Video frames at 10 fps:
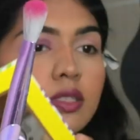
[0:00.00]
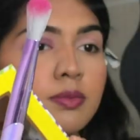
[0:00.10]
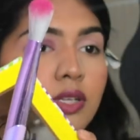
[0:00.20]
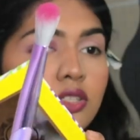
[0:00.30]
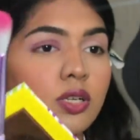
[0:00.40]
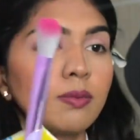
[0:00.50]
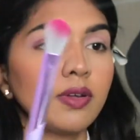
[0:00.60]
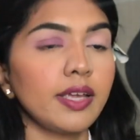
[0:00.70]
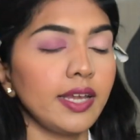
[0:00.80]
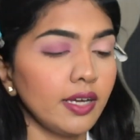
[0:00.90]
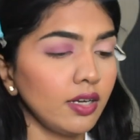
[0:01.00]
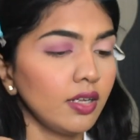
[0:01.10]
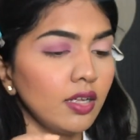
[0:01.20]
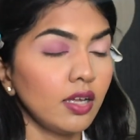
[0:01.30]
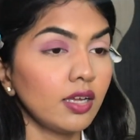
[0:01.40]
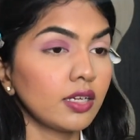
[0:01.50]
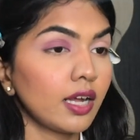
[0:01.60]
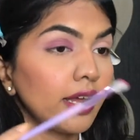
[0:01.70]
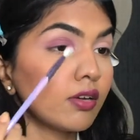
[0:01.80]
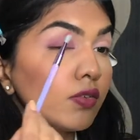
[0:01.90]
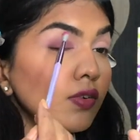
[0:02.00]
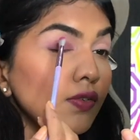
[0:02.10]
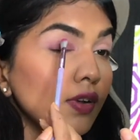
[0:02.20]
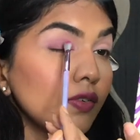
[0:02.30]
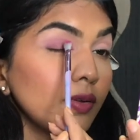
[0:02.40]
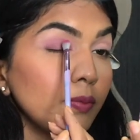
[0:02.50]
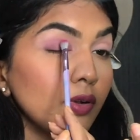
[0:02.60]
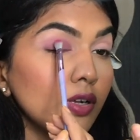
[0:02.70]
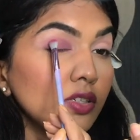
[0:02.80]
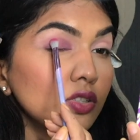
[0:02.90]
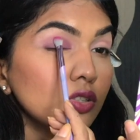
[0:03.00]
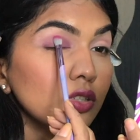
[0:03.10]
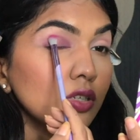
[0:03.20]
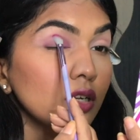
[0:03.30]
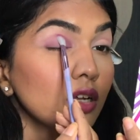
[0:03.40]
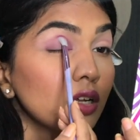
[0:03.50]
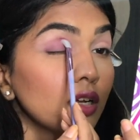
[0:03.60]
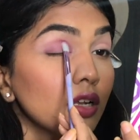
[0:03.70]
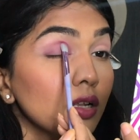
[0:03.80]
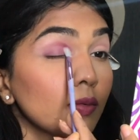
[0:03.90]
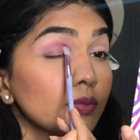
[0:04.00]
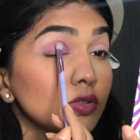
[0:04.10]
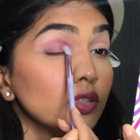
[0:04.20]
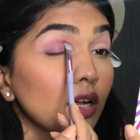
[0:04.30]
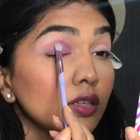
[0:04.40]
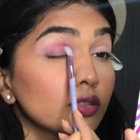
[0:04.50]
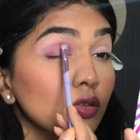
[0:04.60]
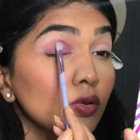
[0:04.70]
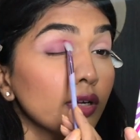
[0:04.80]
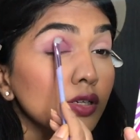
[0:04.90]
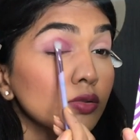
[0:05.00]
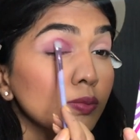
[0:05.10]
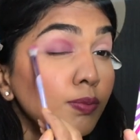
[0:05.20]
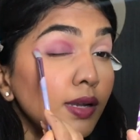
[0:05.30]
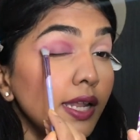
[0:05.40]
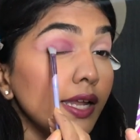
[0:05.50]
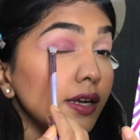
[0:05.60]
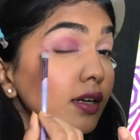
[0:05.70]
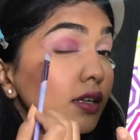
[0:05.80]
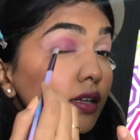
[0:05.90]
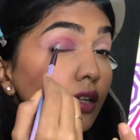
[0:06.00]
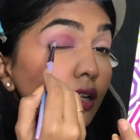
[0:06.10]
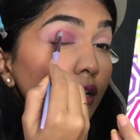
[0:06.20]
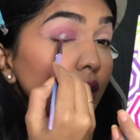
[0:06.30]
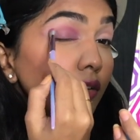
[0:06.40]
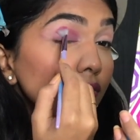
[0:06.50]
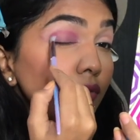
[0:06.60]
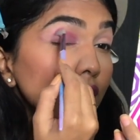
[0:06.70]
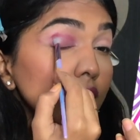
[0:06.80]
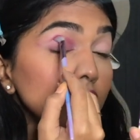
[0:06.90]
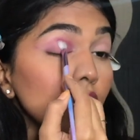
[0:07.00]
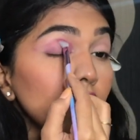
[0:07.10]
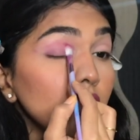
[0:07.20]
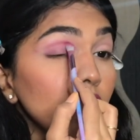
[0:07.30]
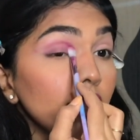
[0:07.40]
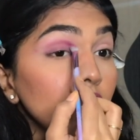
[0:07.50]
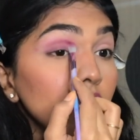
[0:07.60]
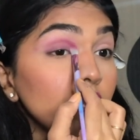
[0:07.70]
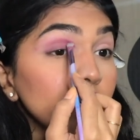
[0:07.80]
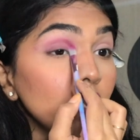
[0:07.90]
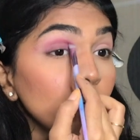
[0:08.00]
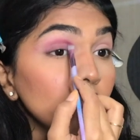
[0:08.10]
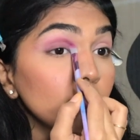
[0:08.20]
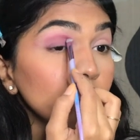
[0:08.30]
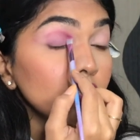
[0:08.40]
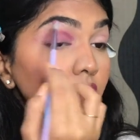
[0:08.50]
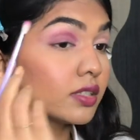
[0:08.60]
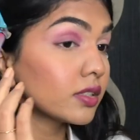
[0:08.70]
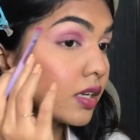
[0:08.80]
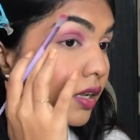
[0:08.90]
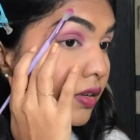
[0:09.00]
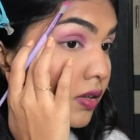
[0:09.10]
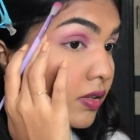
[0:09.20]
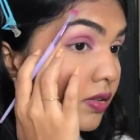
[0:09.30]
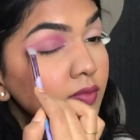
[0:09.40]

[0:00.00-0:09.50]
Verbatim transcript: is the brush number 8 kind of a fluffy brush now i'm just going to blend the first color i laid down with this color